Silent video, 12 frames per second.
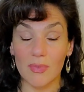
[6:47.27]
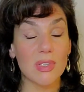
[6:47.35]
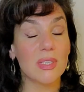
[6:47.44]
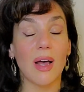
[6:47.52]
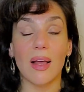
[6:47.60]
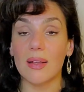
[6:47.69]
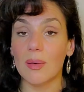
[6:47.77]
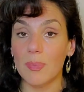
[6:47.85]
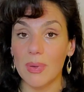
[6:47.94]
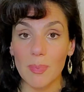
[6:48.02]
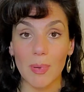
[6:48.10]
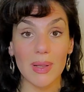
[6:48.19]
With other
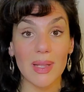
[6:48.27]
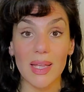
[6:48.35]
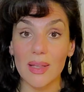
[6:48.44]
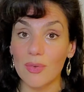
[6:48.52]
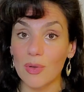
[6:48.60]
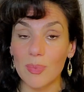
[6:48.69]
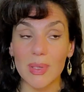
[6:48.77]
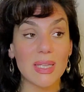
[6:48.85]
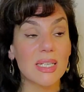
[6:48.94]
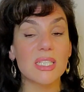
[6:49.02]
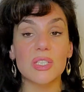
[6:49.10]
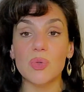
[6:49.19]
people, it will be
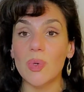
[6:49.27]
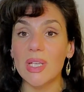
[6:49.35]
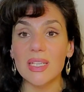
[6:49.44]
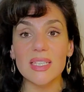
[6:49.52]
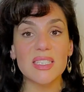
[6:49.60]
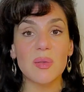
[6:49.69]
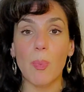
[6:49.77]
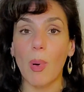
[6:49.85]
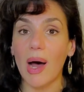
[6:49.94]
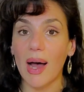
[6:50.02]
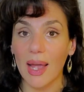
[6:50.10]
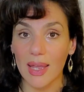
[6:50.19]
the sweetest
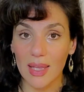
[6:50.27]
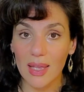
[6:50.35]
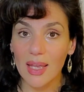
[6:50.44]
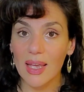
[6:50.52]
pie.